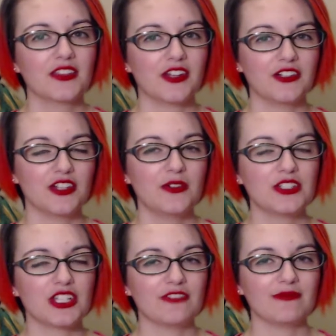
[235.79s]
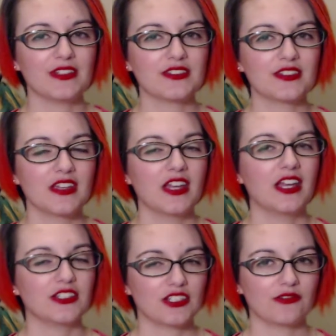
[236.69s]
There are no achievements
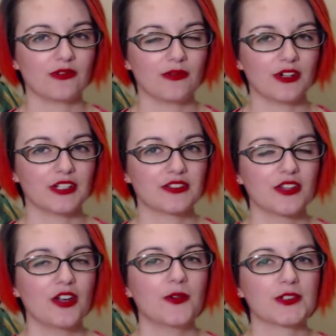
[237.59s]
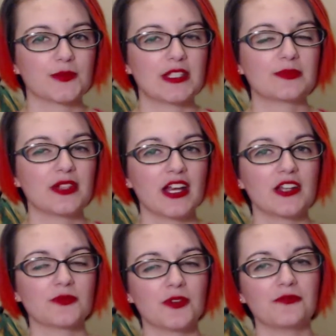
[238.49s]
and no rewards, which means
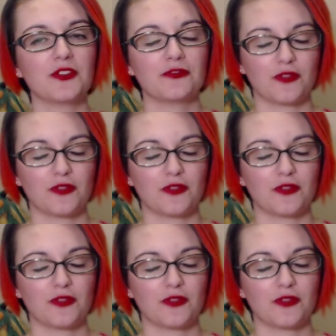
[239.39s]
players won't feel